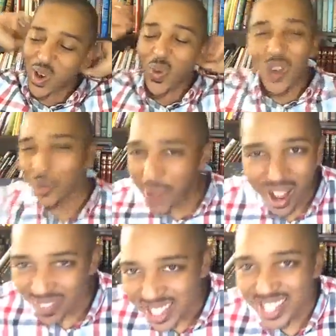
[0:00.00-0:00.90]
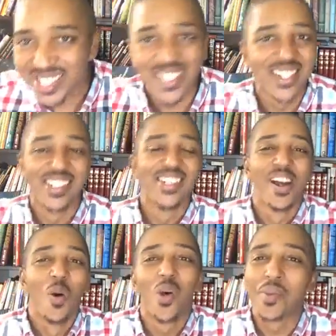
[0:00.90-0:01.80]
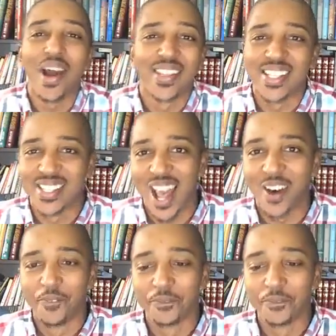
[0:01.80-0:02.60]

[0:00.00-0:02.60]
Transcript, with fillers: What about this? What about this doubt?